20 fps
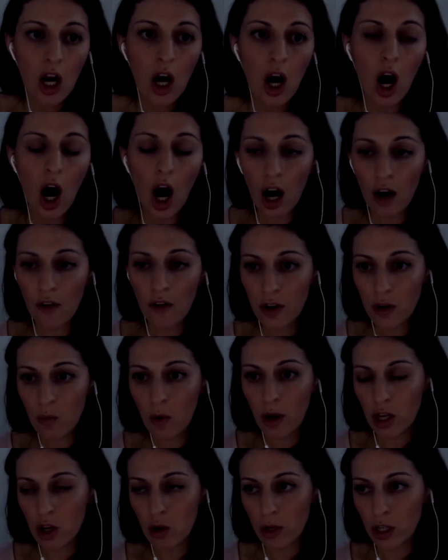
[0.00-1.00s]
often what
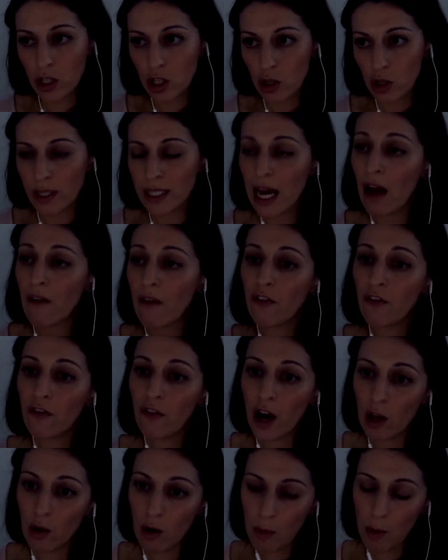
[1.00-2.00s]
you would do is have a
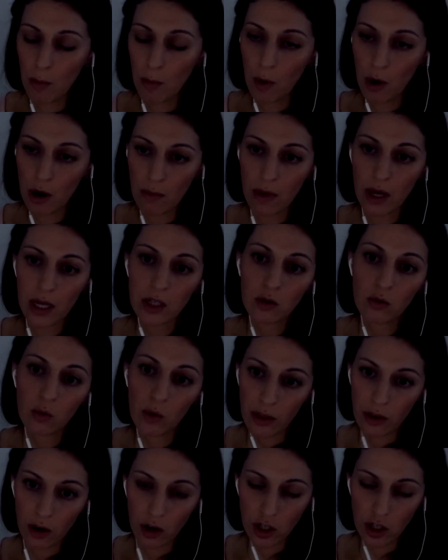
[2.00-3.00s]
follow-up appointment
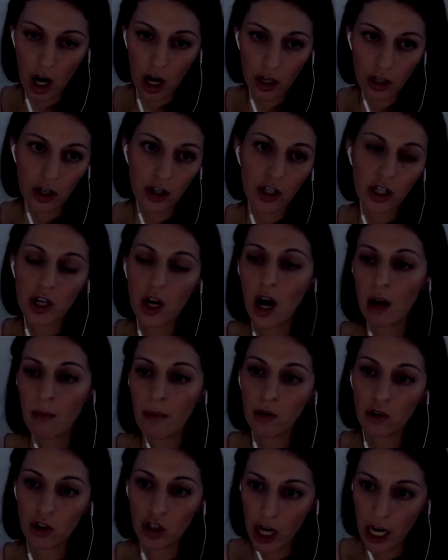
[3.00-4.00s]
with your doctor to talk
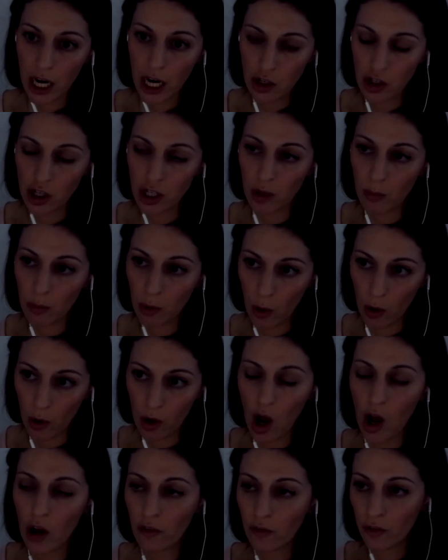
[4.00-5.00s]
about changing the
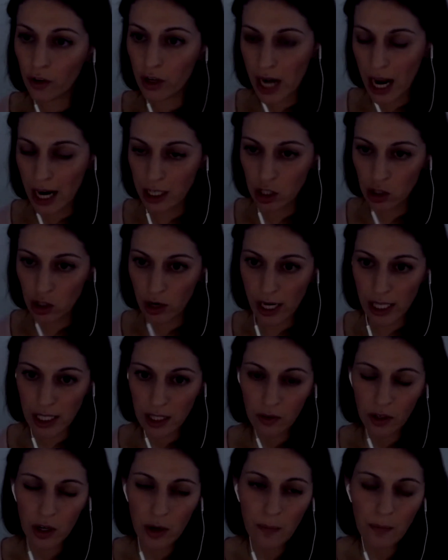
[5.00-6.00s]
protocol for next
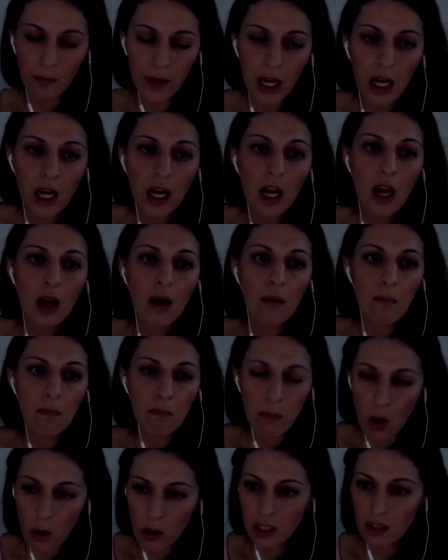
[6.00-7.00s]
transfer.
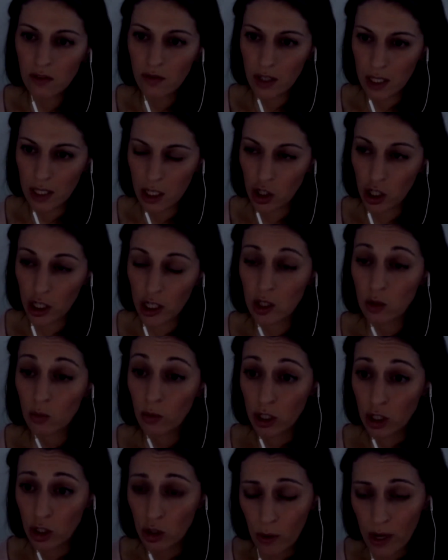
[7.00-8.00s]
Most physicians
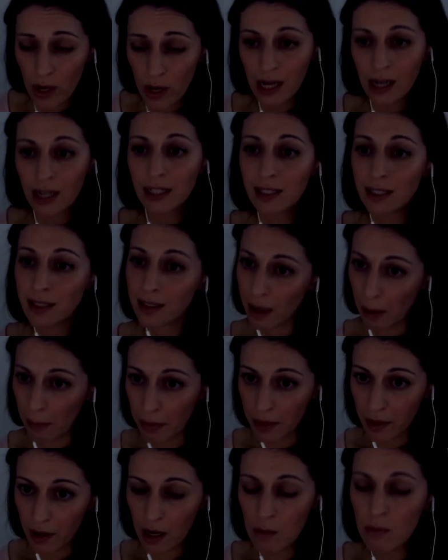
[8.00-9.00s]
would tweak
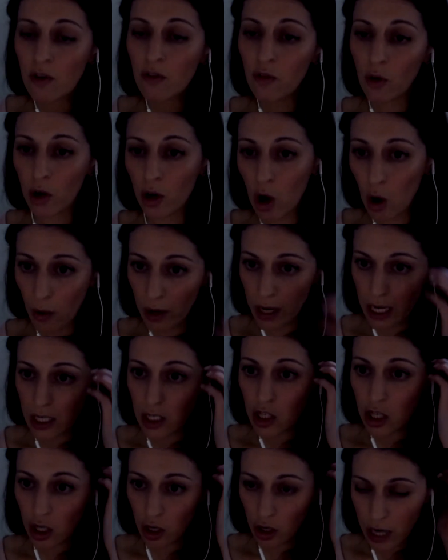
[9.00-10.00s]
something before going
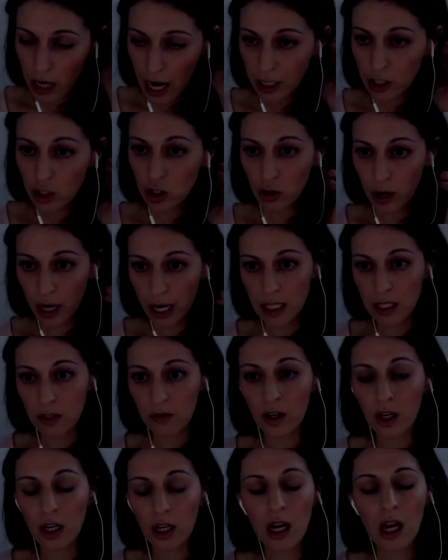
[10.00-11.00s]
into your next
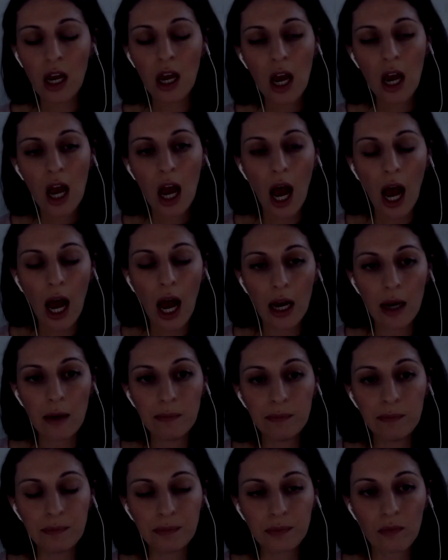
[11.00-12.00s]
transfer,
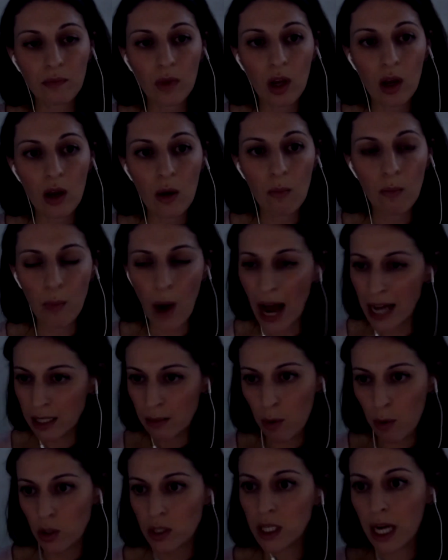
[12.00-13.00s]
as
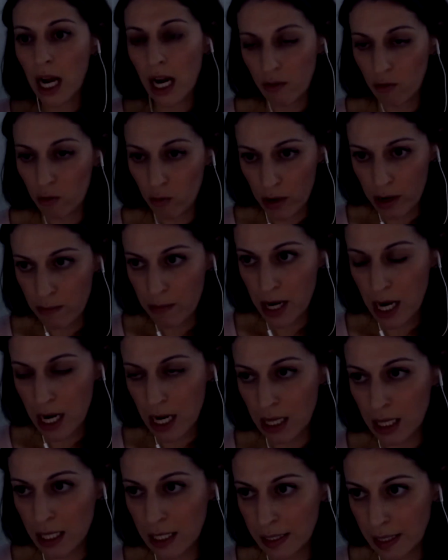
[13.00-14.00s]
opposed to kind of
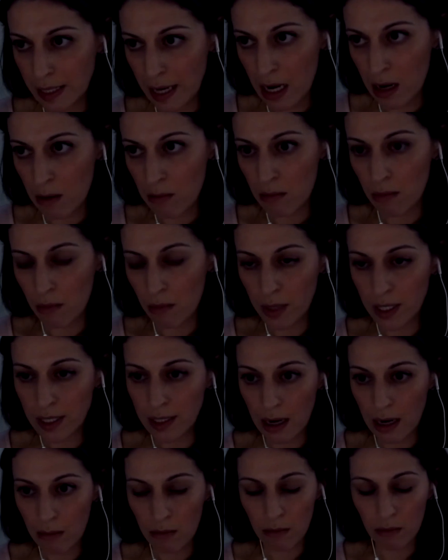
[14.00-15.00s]
repeating the
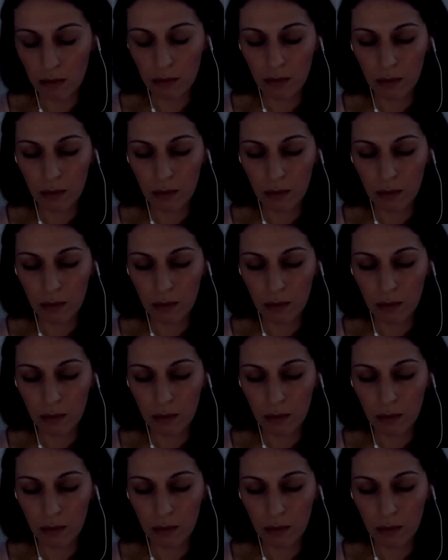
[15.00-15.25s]
same